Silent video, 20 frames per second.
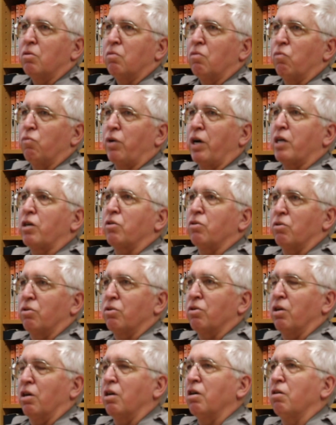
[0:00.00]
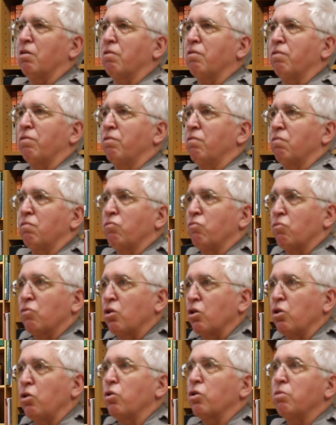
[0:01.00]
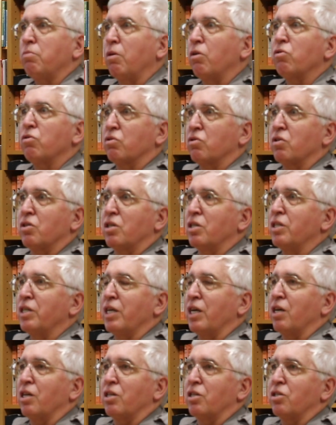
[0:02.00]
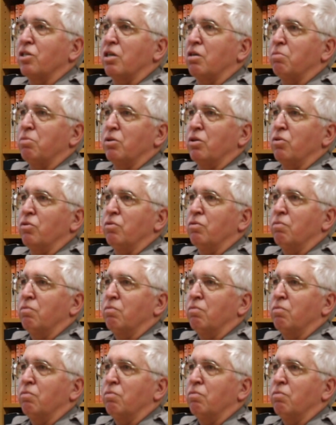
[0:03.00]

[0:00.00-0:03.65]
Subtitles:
record of the locomotives of the DL&W.